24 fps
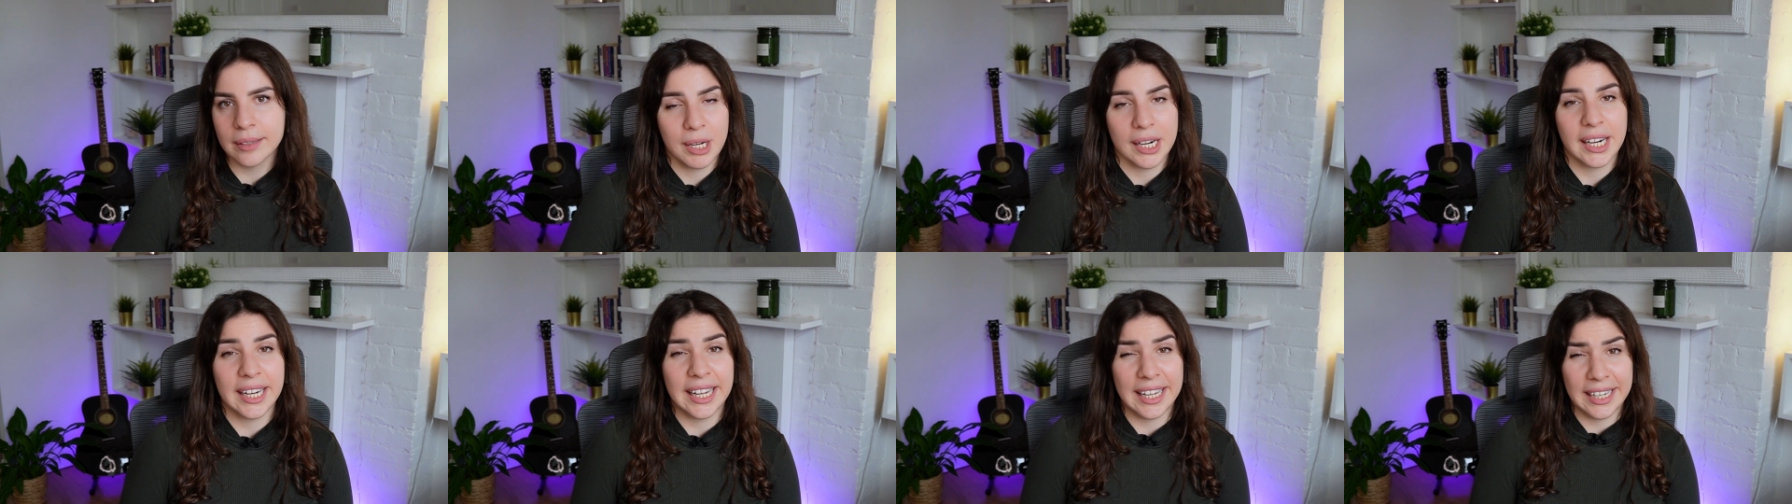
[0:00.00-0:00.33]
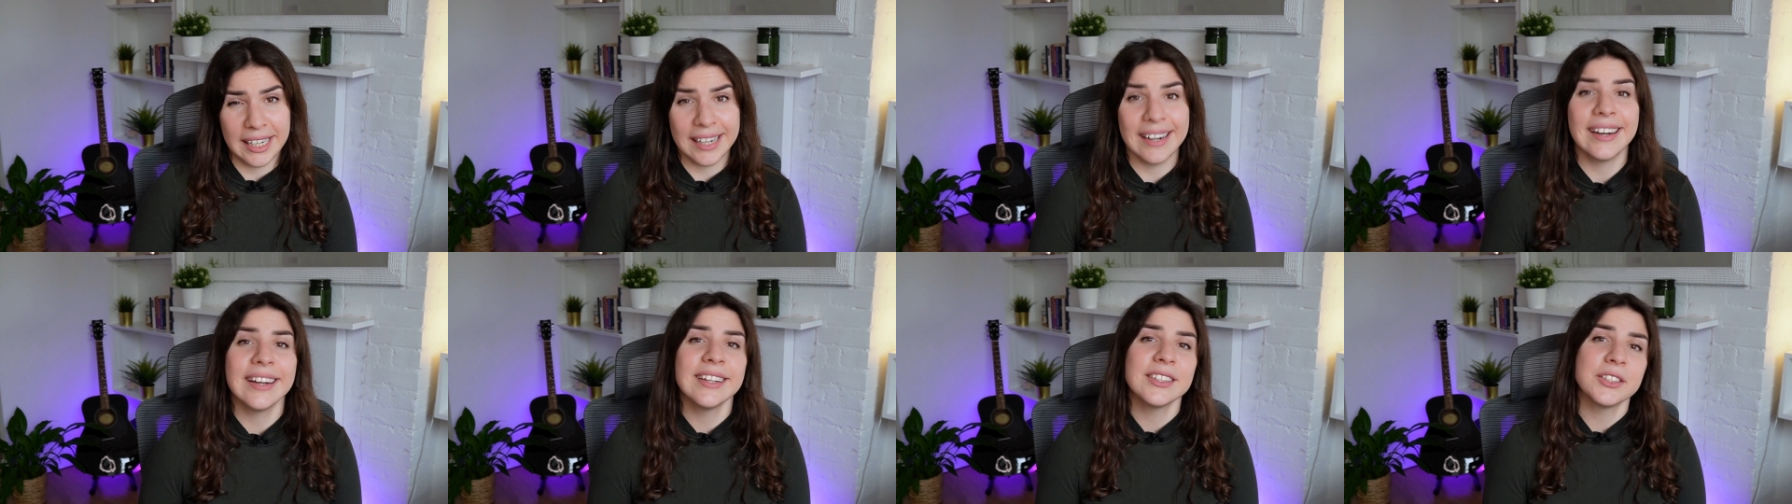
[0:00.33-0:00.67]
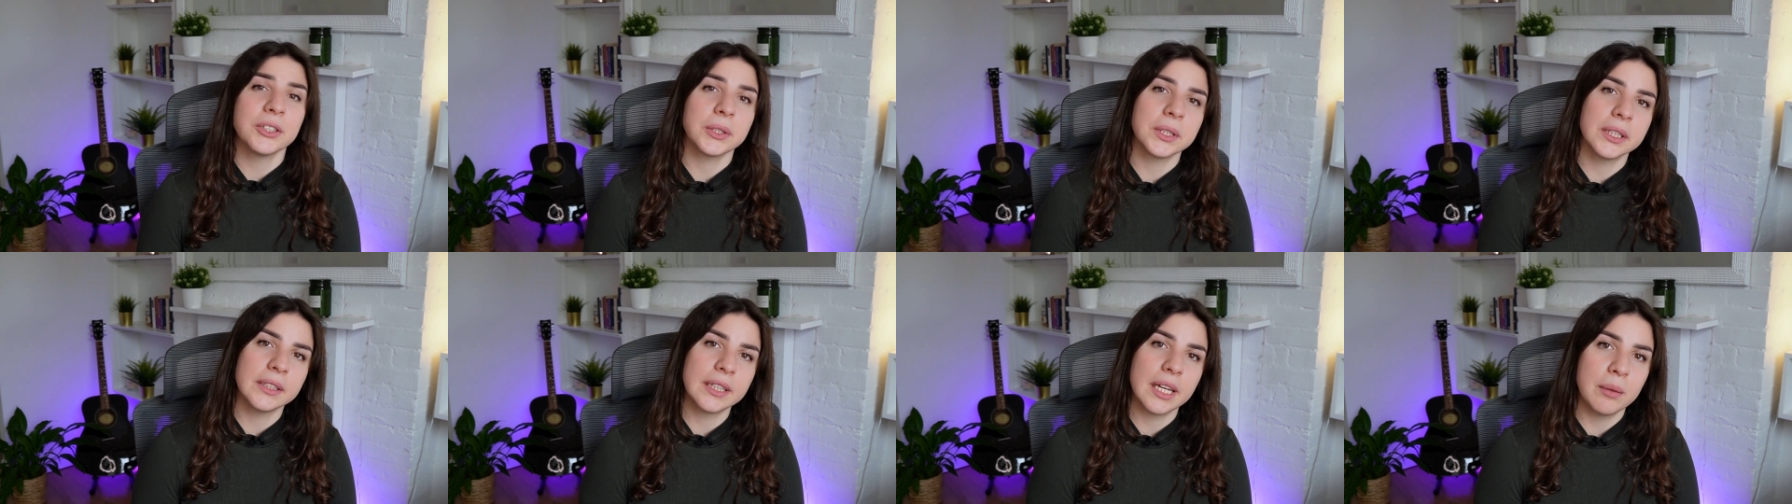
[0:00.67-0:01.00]
But again, it
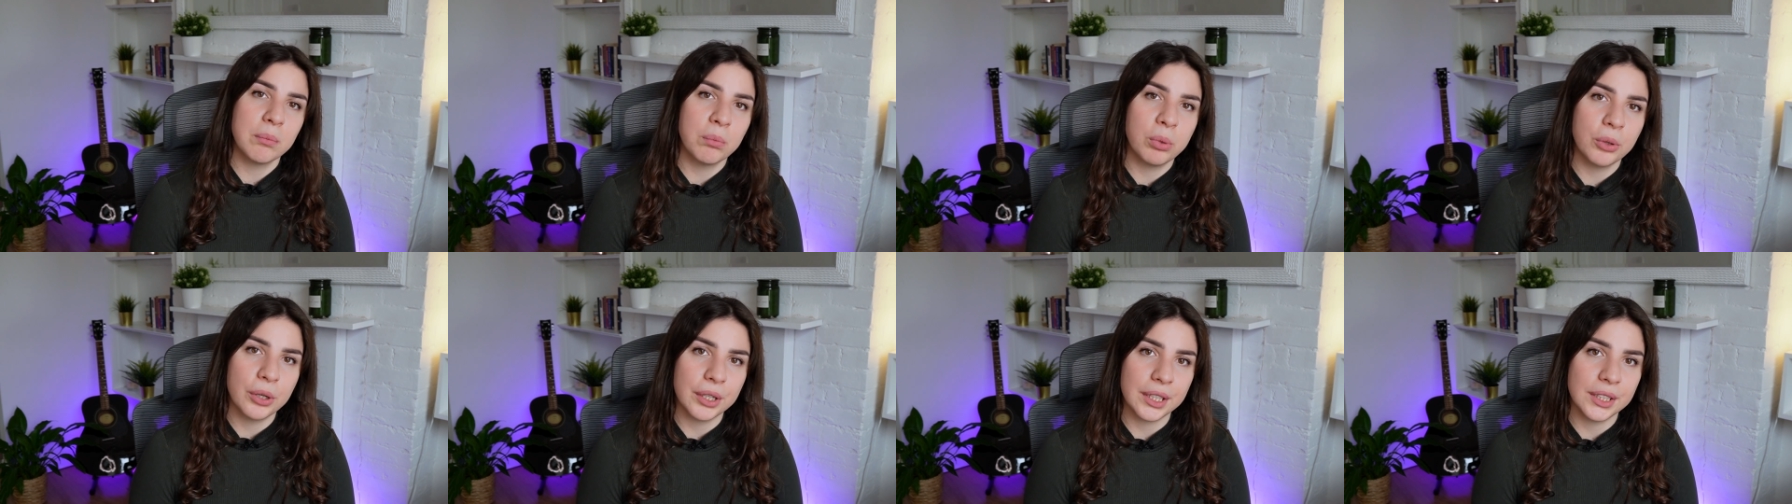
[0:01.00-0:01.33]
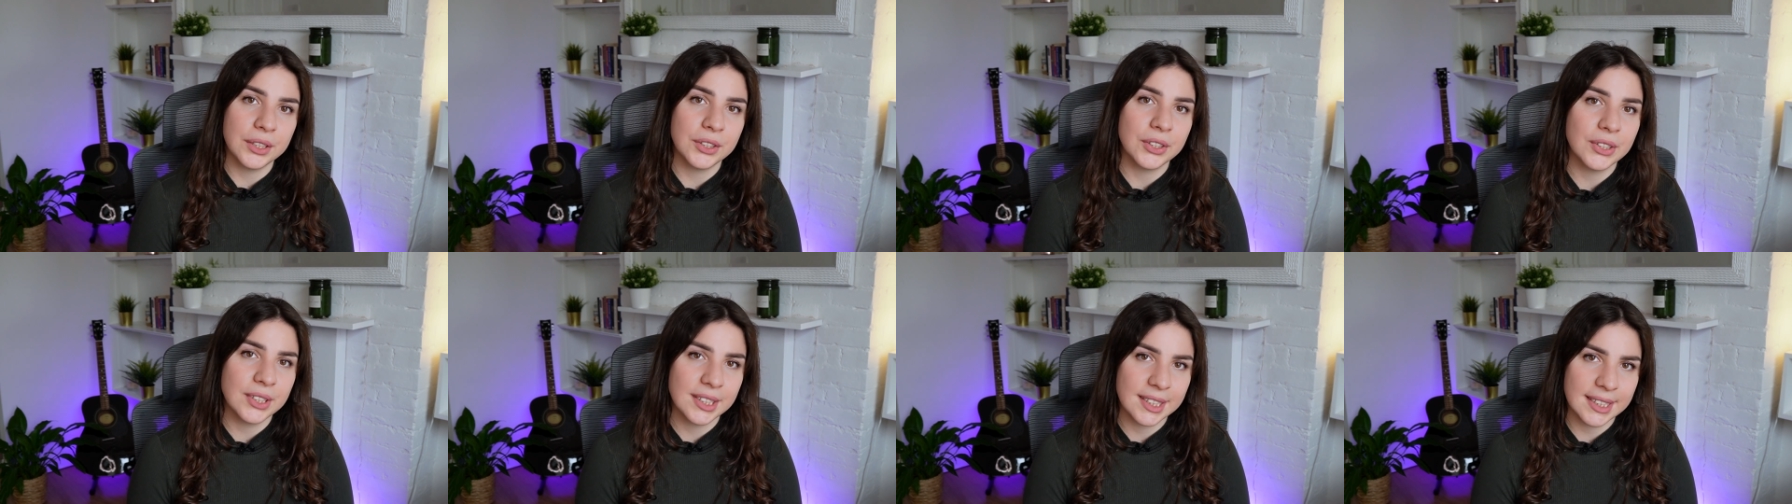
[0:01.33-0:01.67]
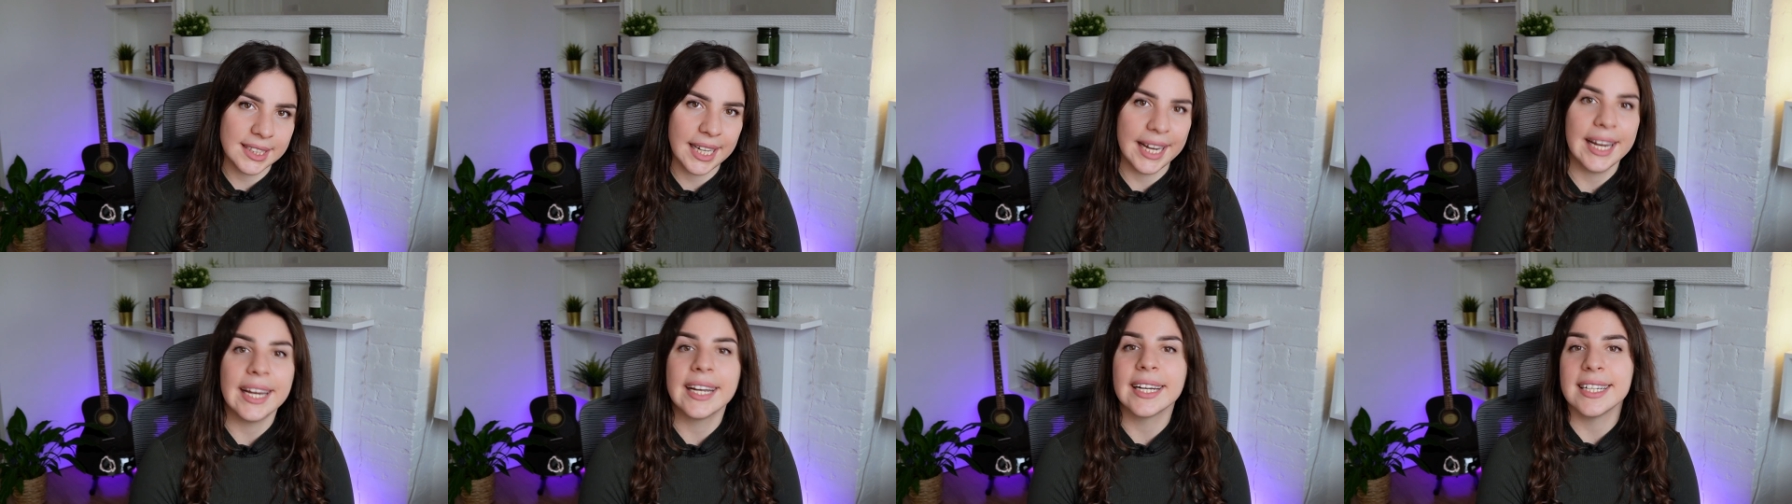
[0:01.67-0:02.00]
is really important to
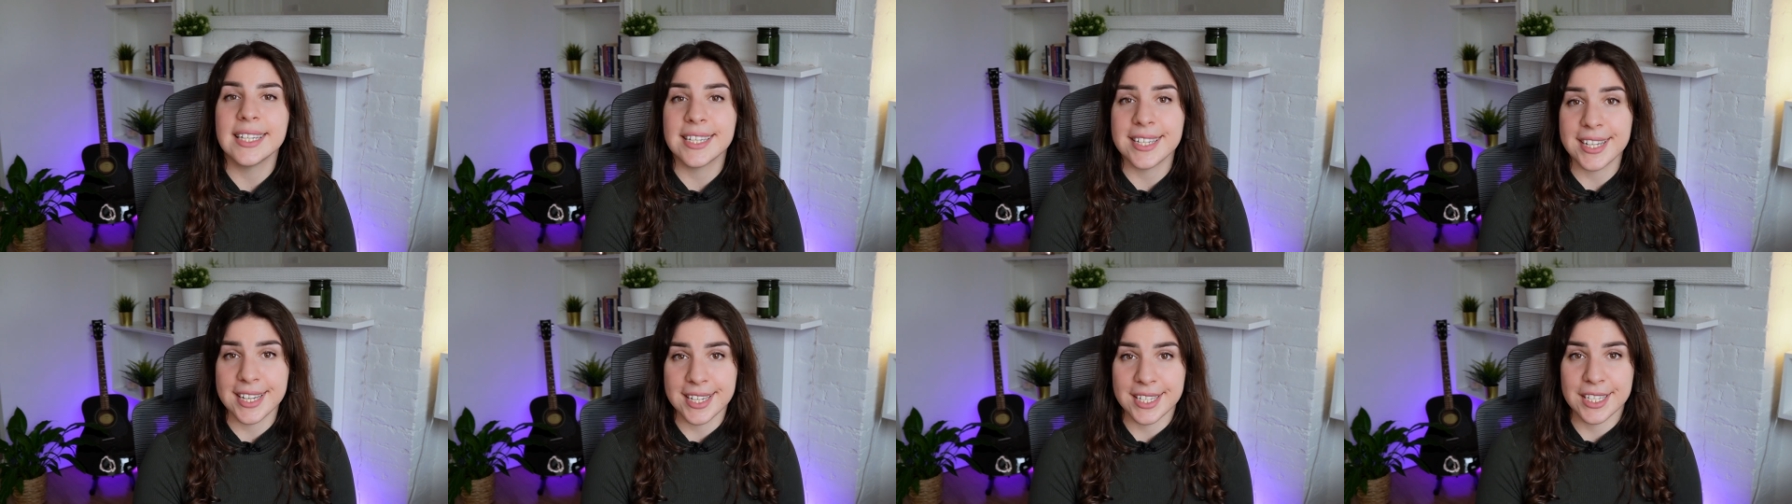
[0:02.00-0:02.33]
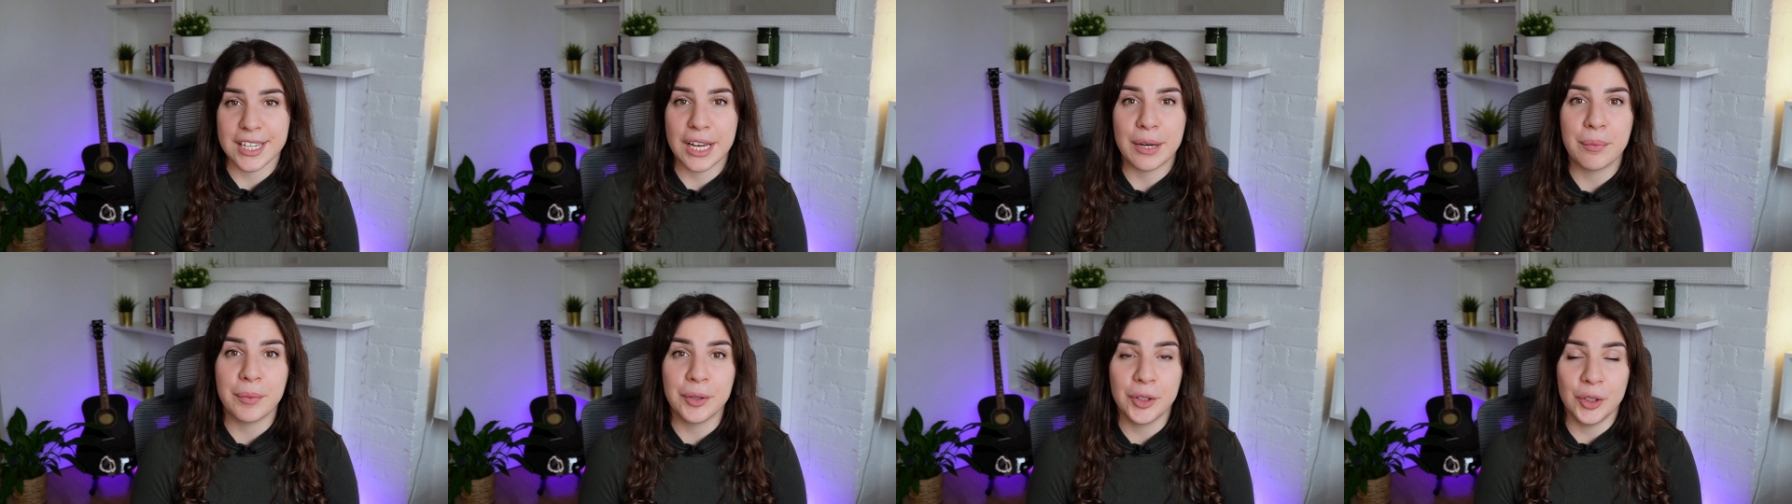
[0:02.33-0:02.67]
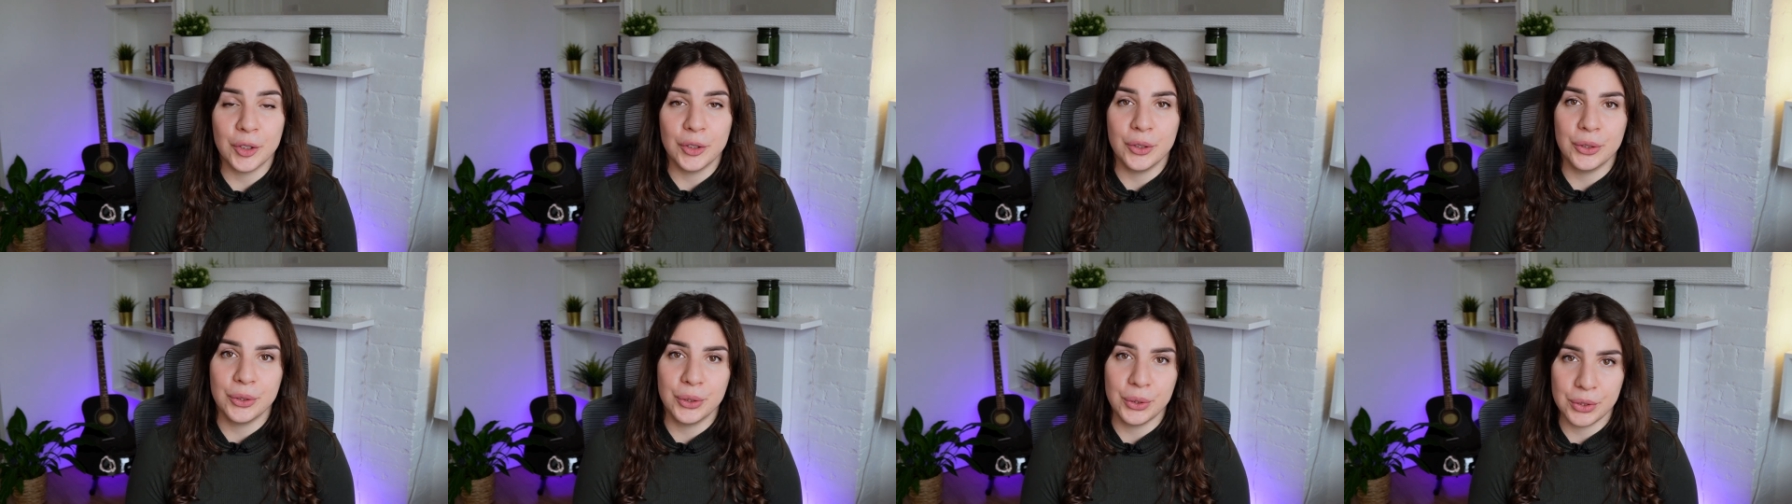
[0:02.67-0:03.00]
stay consistent with
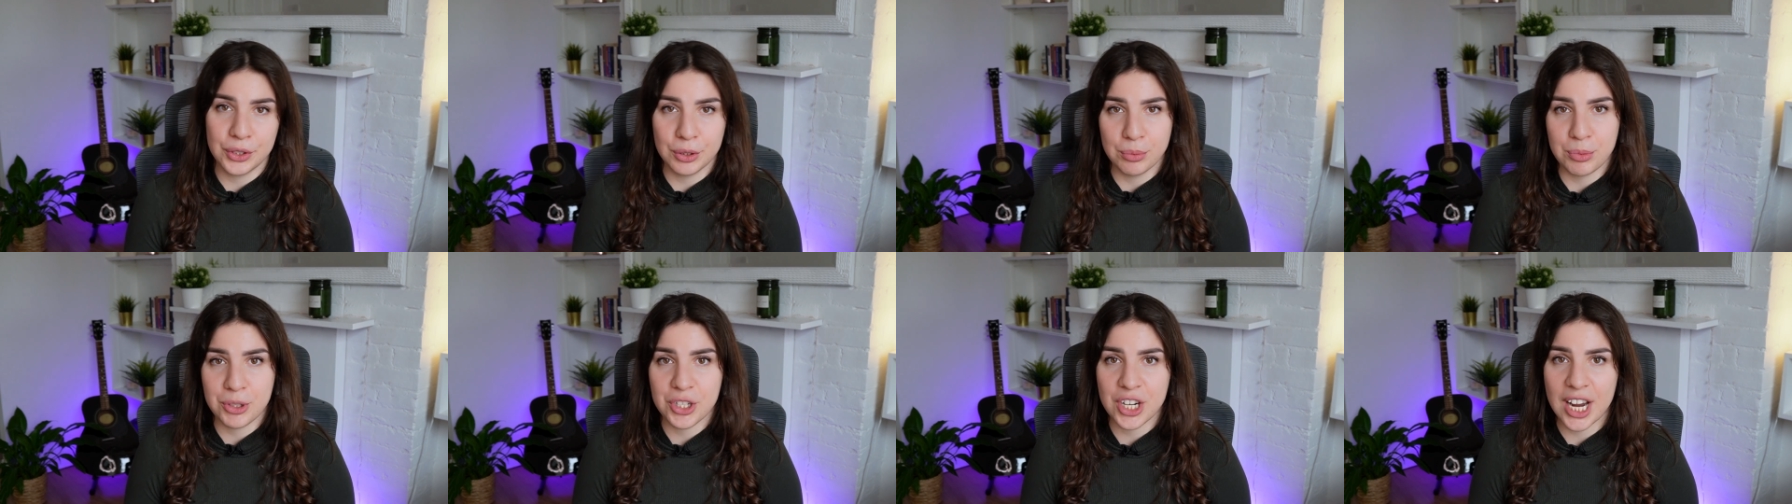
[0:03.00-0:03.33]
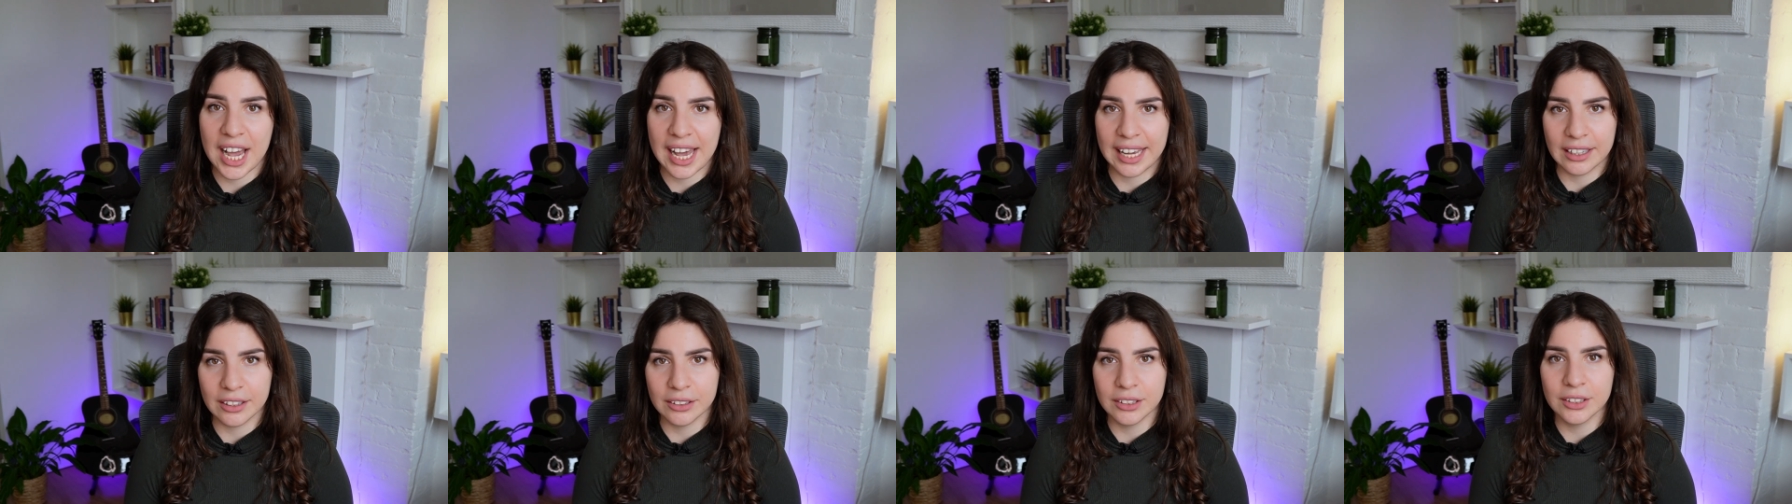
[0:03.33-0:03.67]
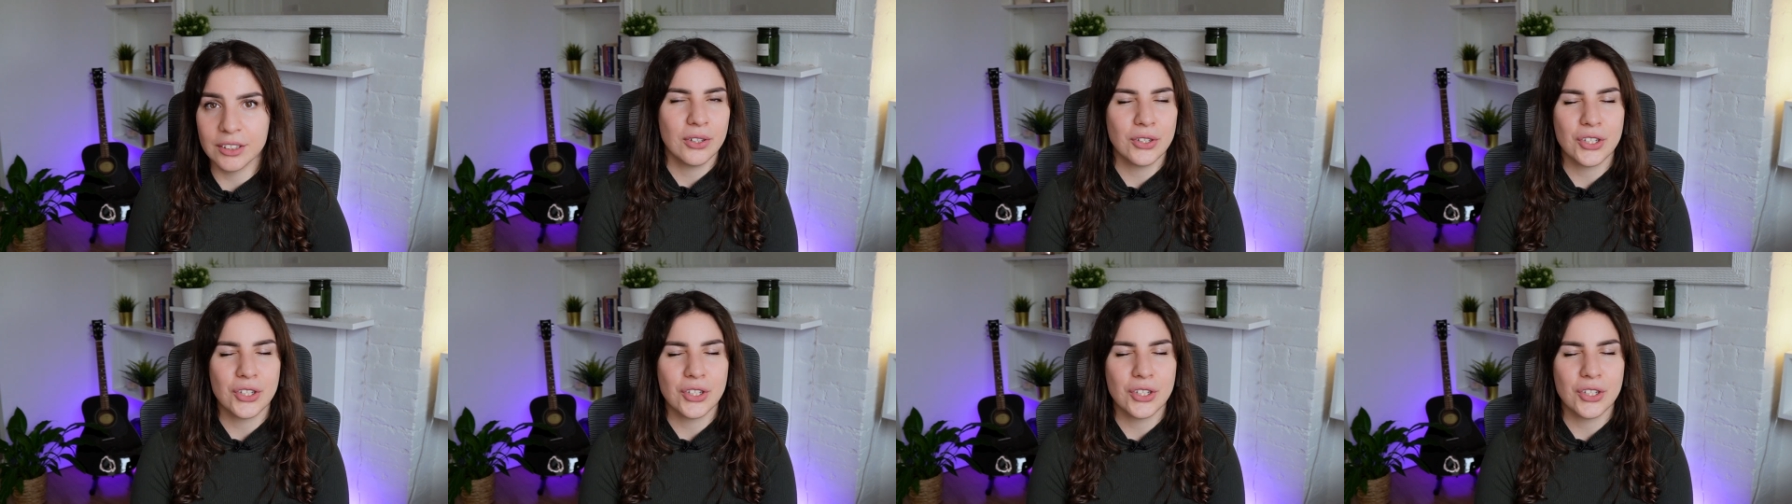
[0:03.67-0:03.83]
your YouTube channel.